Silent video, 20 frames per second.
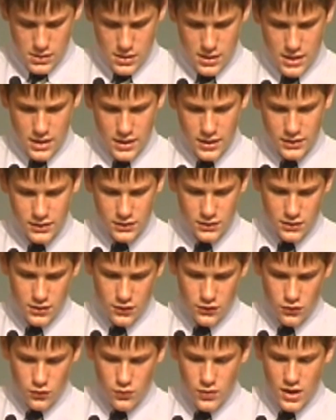And
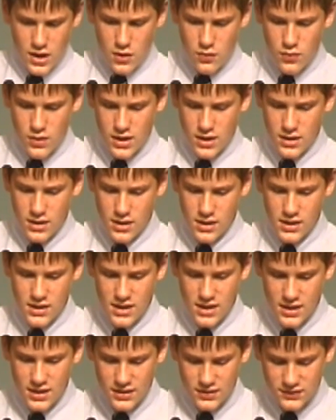another way we
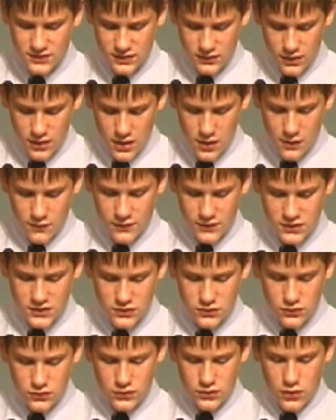get his love is
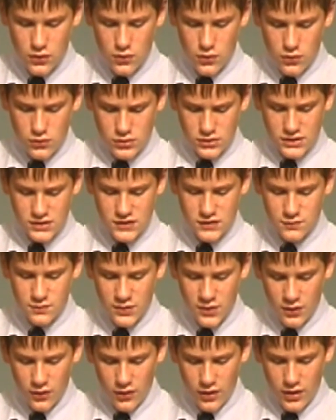through the Holy
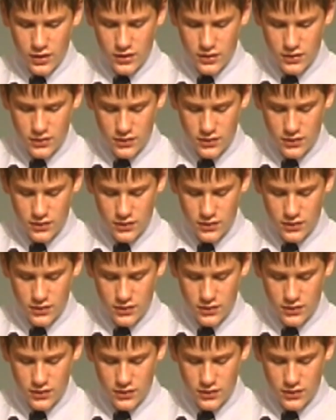Spirit.